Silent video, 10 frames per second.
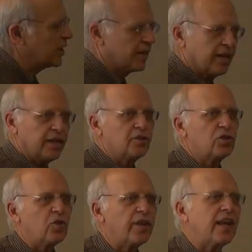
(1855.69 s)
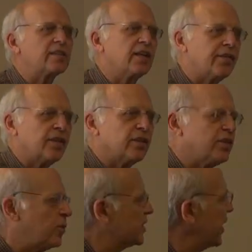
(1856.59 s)
a hidden jewel that has nothing to
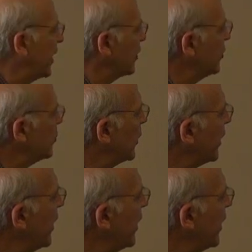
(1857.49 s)
do with Santa Cruz, but I